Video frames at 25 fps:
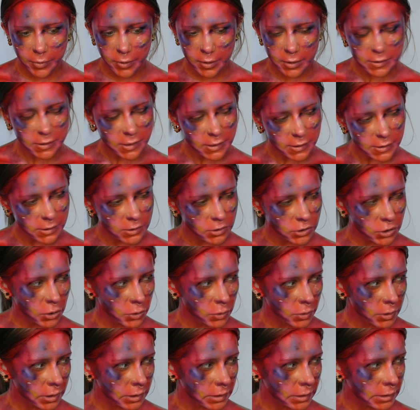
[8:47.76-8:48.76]
is this a
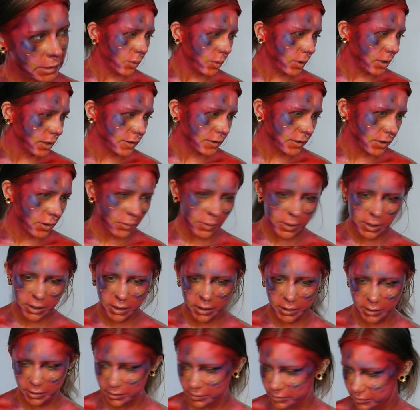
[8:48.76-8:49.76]
joke? What is going
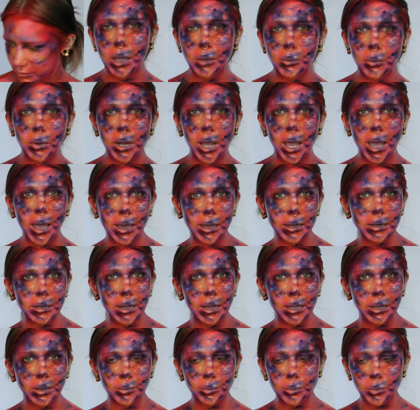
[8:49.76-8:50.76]
on? I want to add
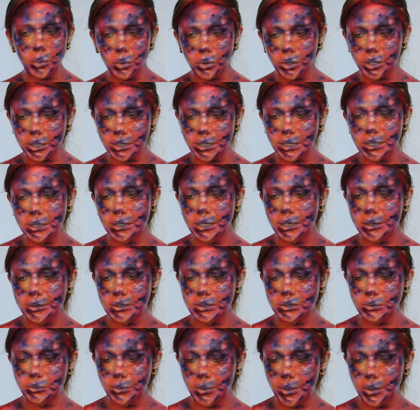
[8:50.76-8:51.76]
like more
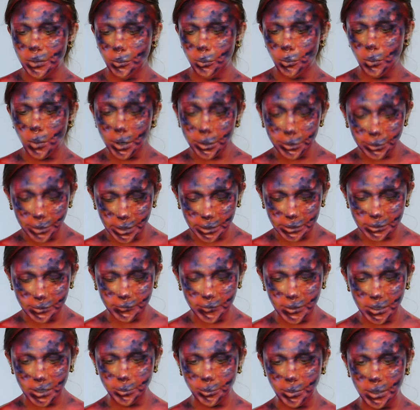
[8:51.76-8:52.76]
details with water
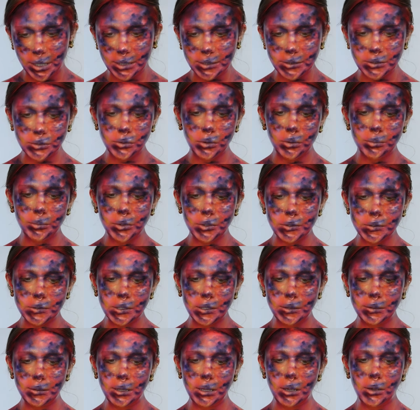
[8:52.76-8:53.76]
activated paint so I'm
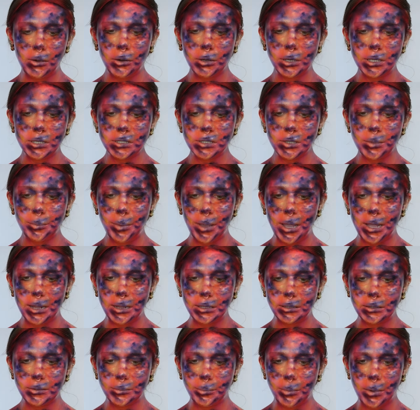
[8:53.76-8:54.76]
using the Artist
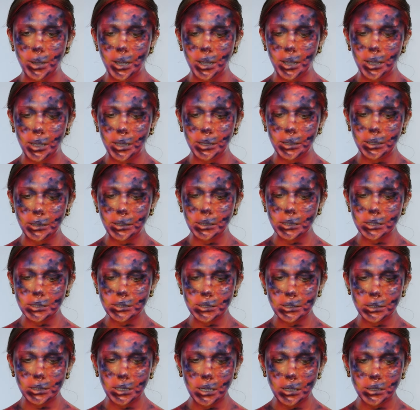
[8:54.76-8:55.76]
palette by
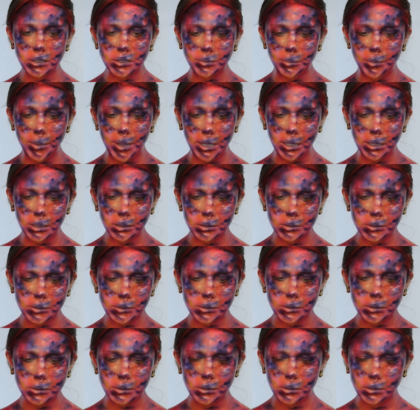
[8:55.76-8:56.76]
Glisten
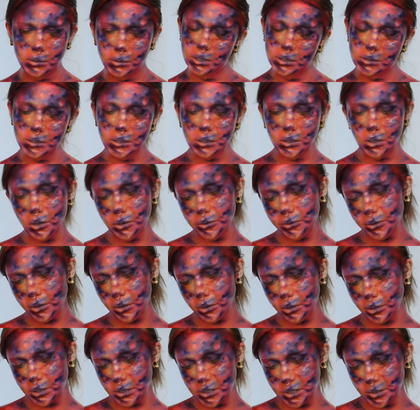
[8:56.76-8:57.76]
Cosmetics. Is it called the
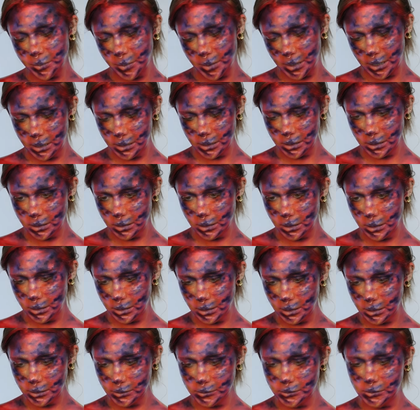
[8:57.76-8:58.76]
artist palette? I
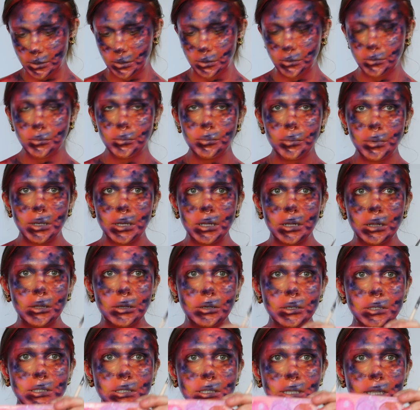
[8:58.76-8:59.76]
think so, but it looks